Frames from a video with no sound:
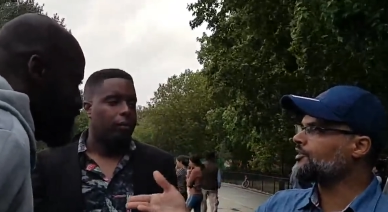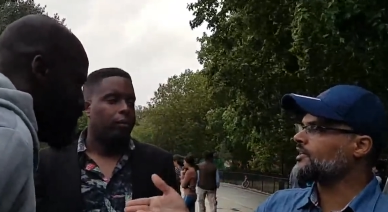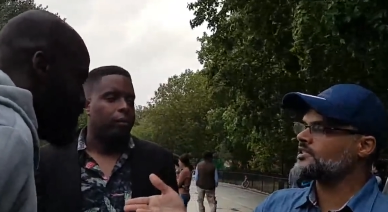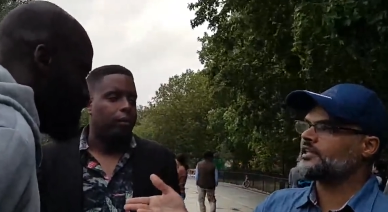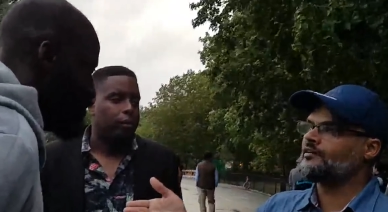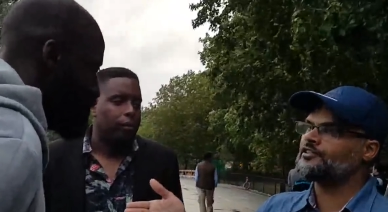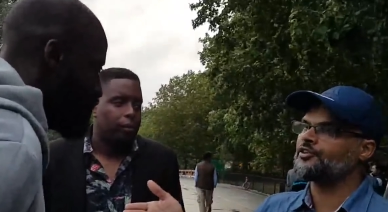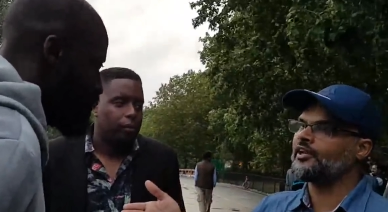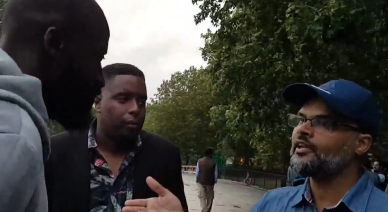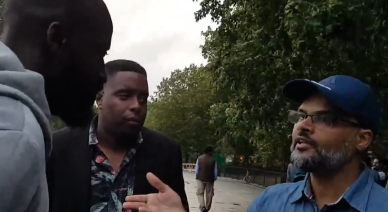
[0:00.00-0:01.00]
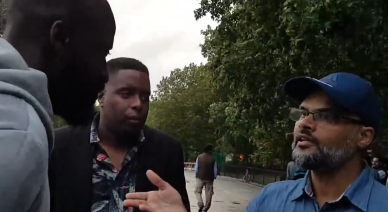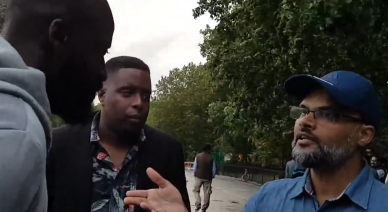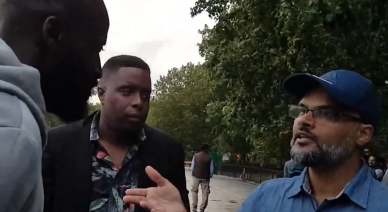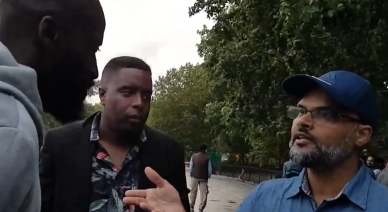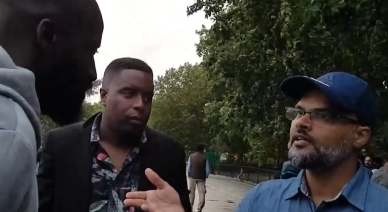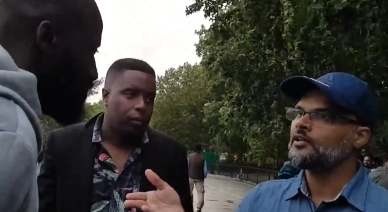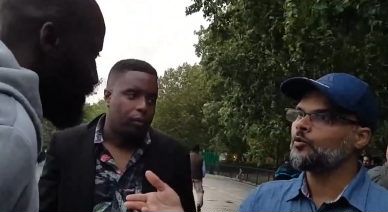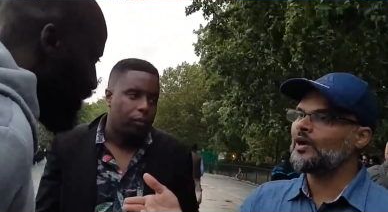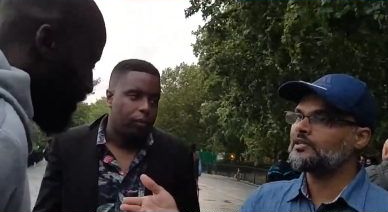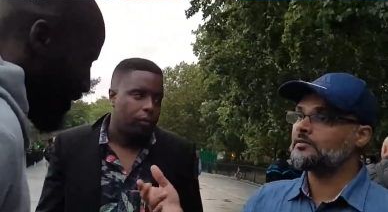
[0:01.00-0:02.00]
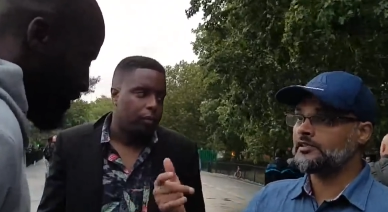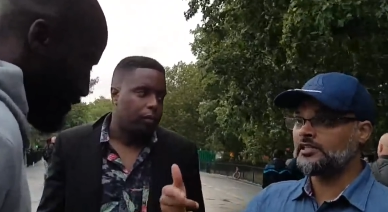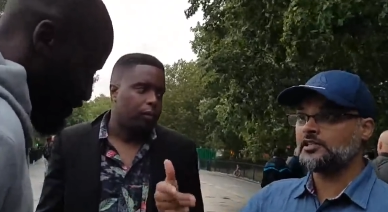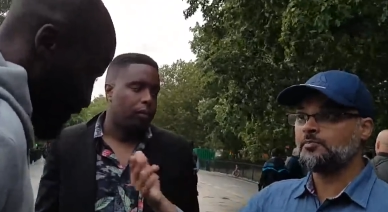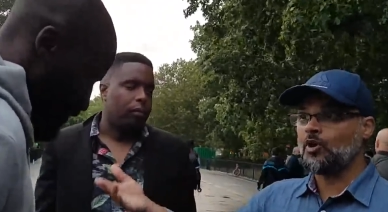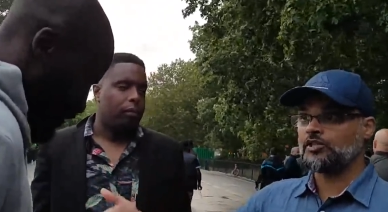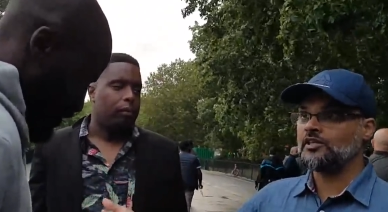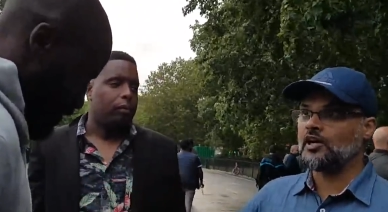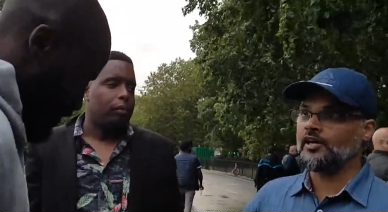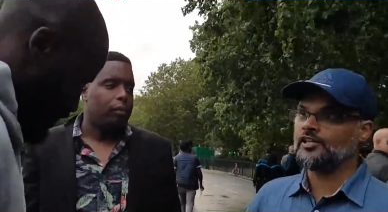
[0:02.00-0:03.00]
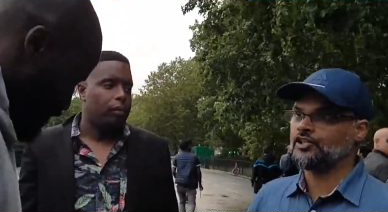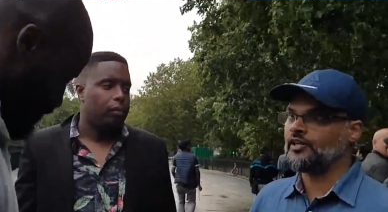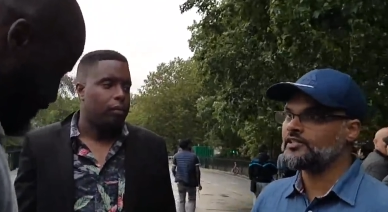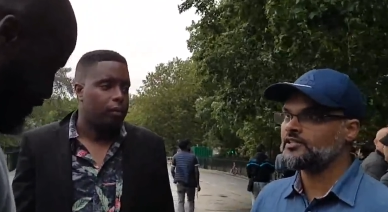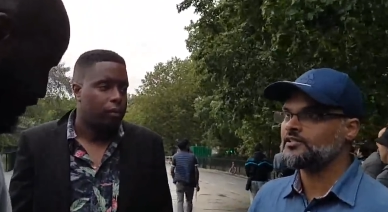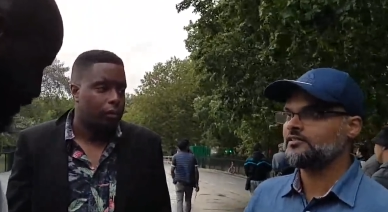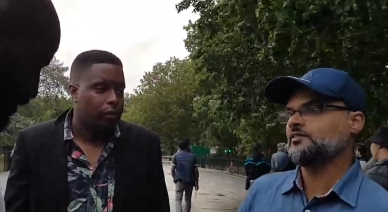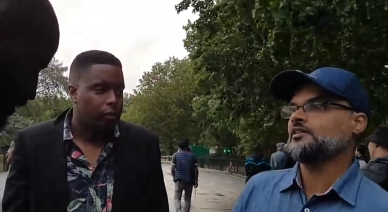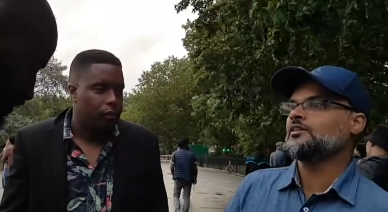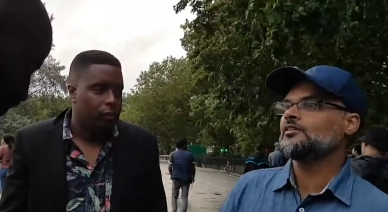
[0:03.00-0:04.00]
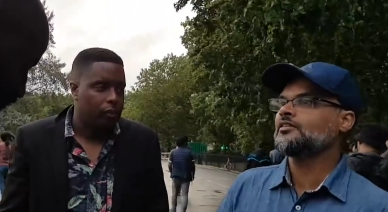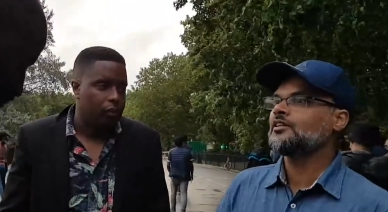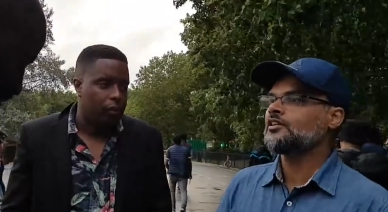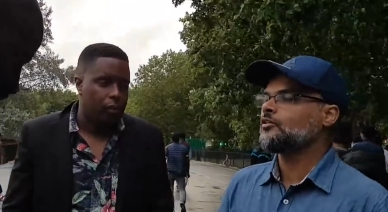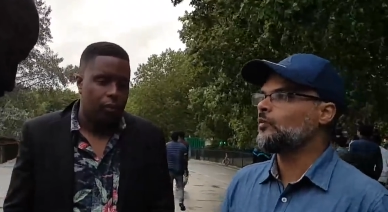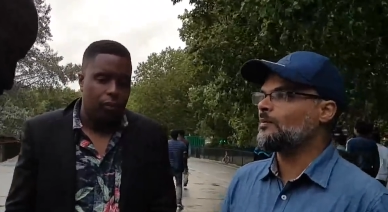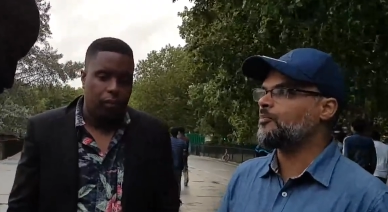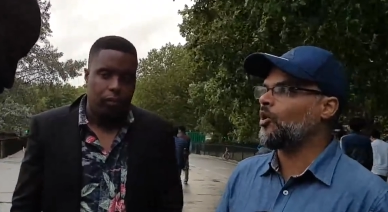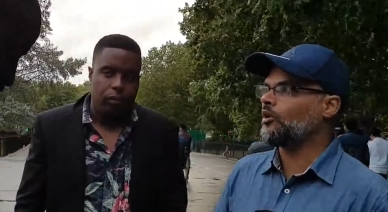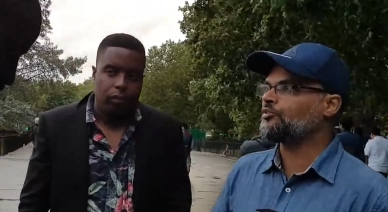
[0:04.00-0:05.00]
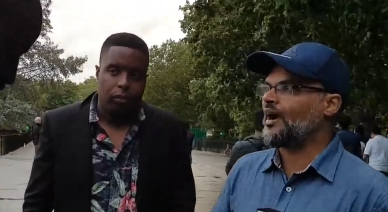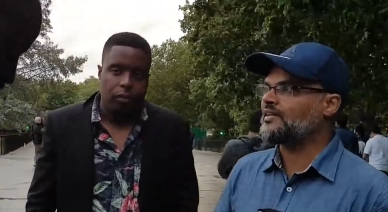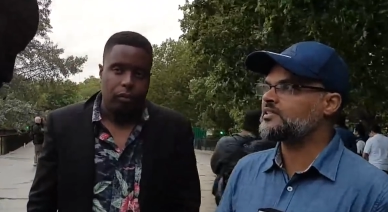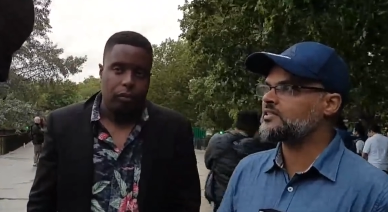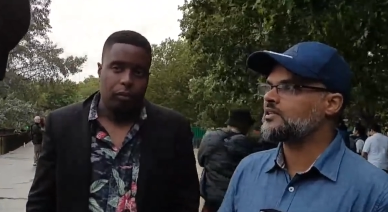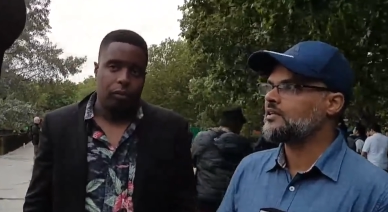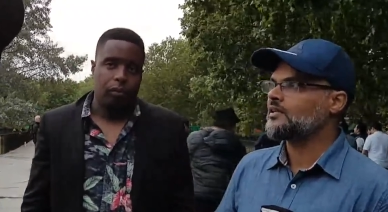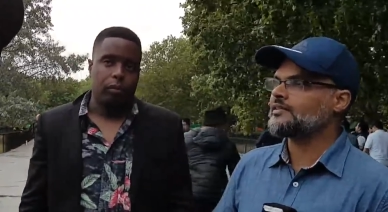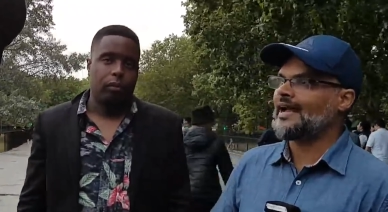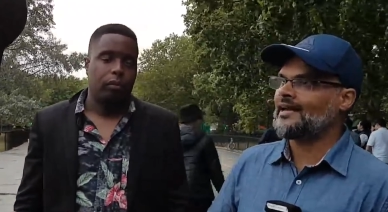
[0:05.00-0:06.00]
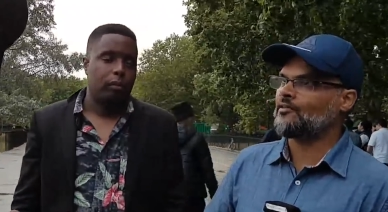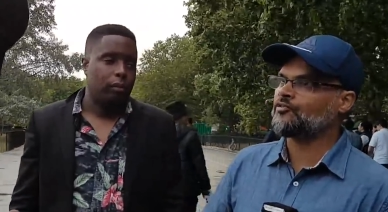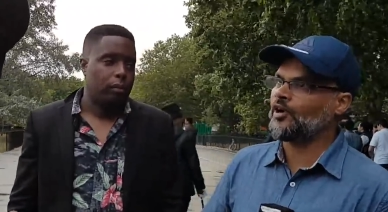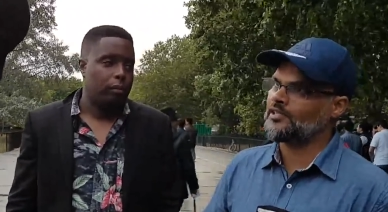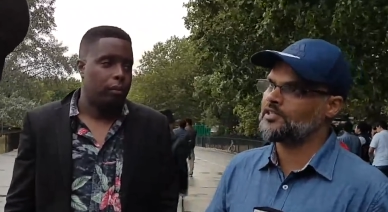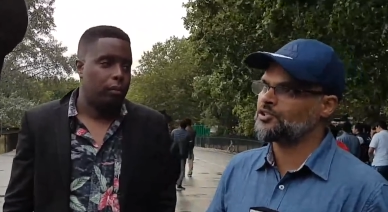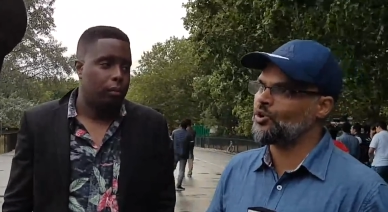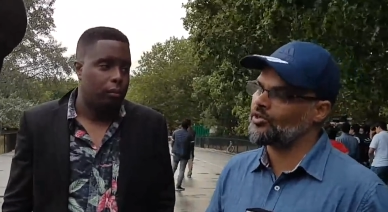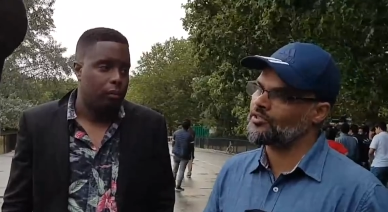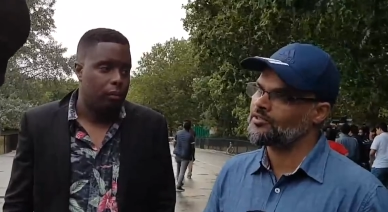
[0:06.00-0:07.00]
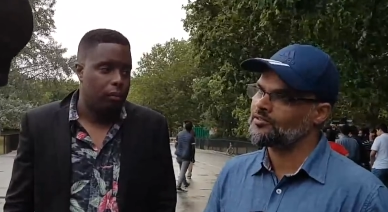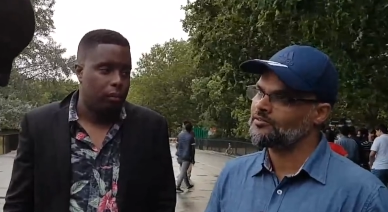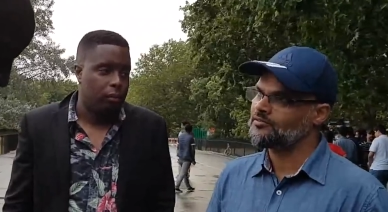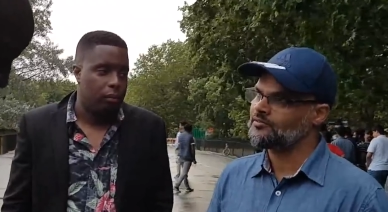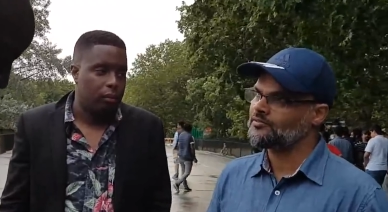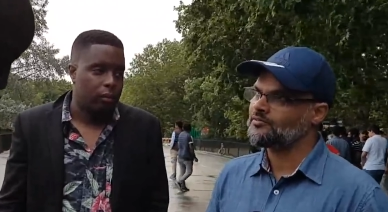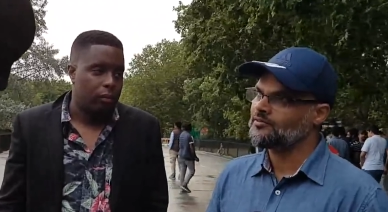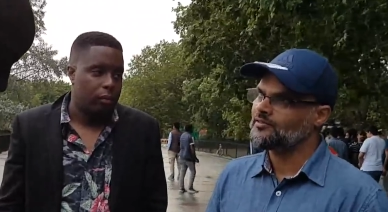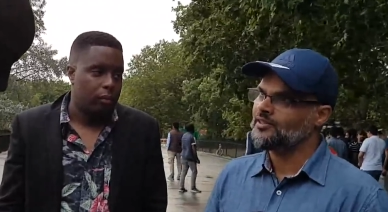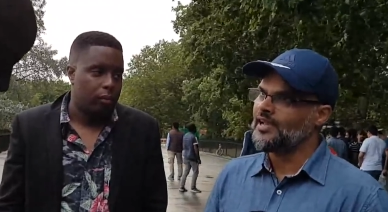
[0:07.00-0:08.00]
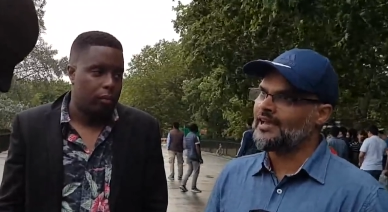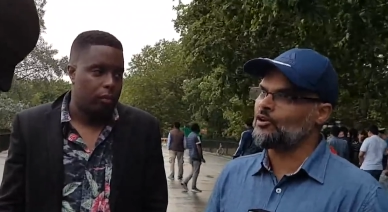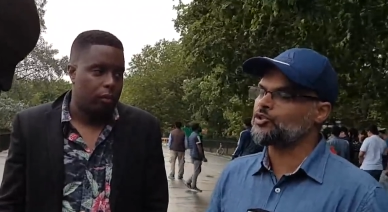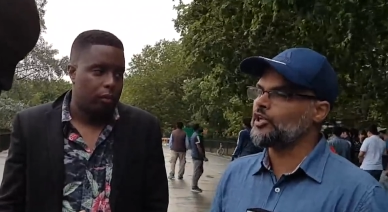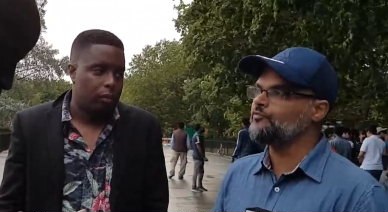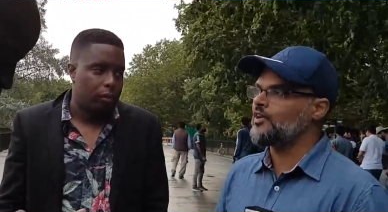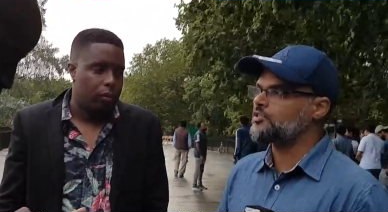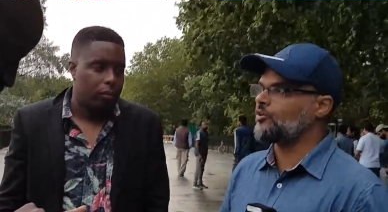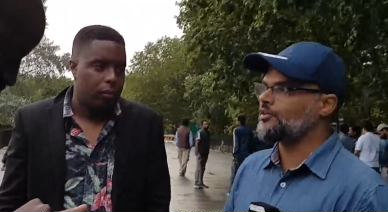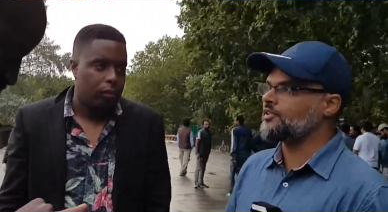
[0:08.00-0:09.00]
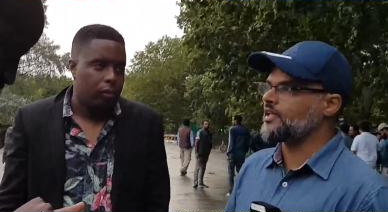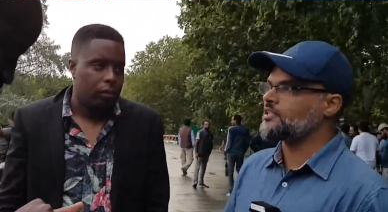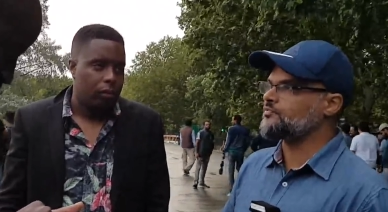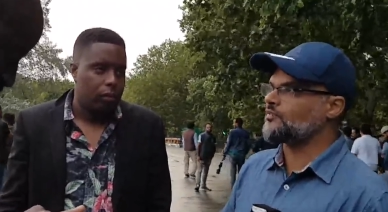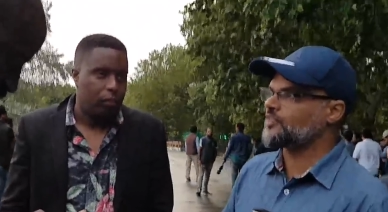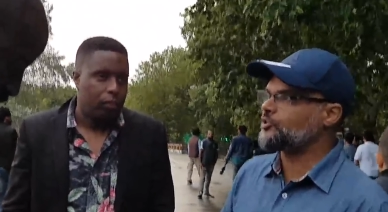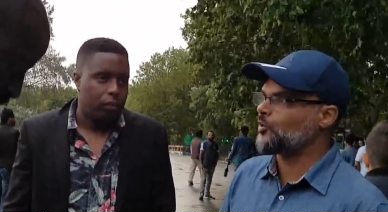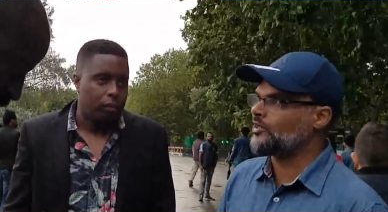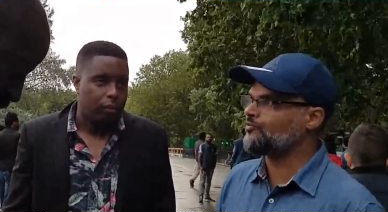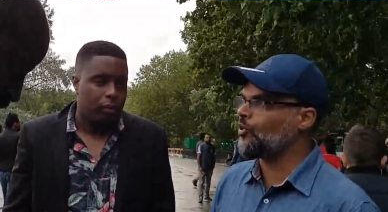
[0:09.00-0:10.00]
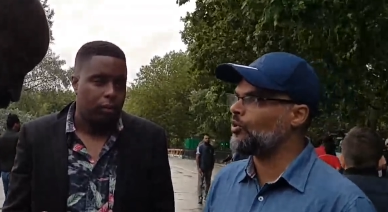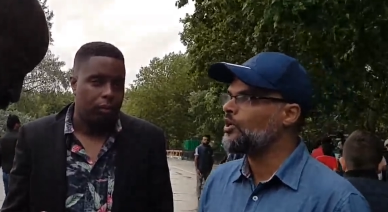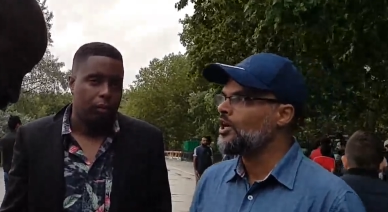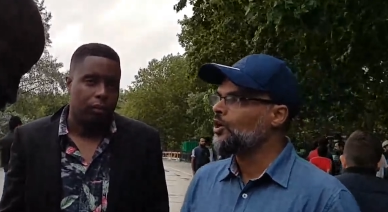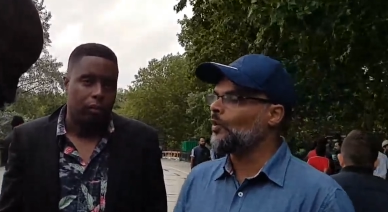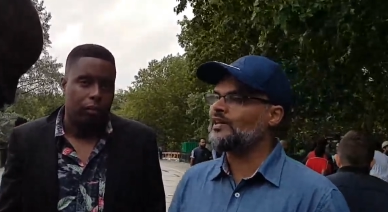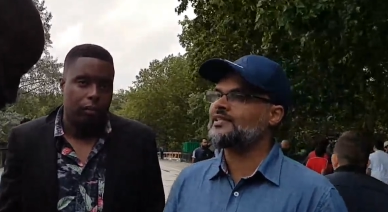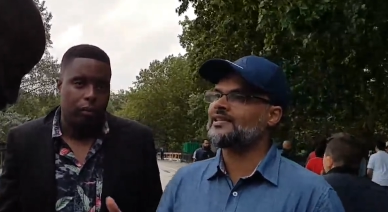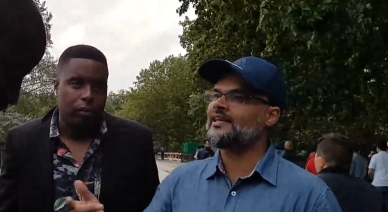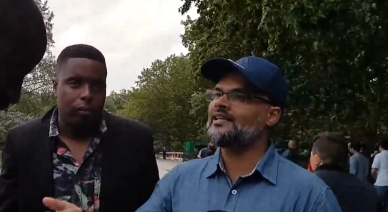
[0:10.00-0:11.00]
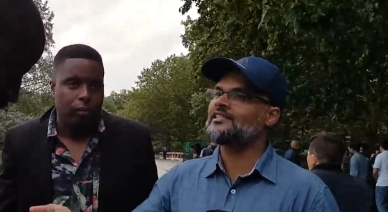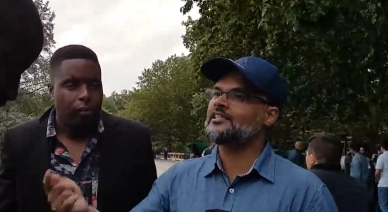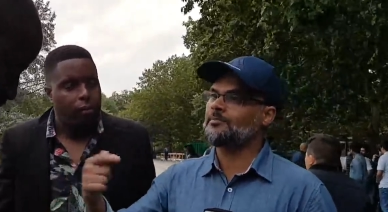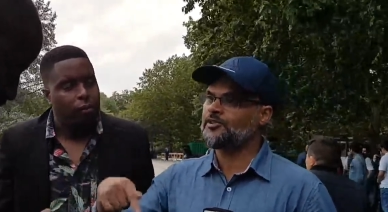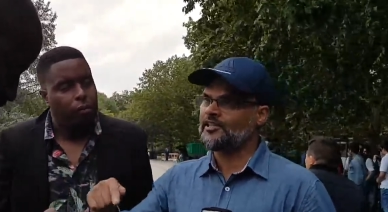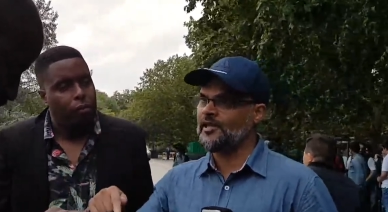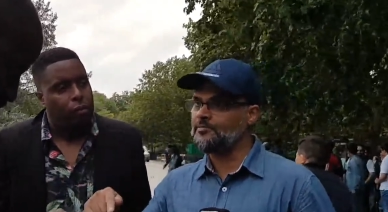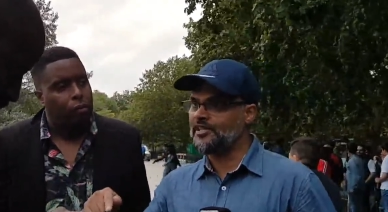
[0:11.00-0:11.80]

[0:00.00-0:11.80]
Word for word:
Speaker 1: Corinthians 11:3, where this is post-incarnation, yes? where Paul writes, the head of Christ is God. And also in 1 Corinthians 15 24, where he says he'll subject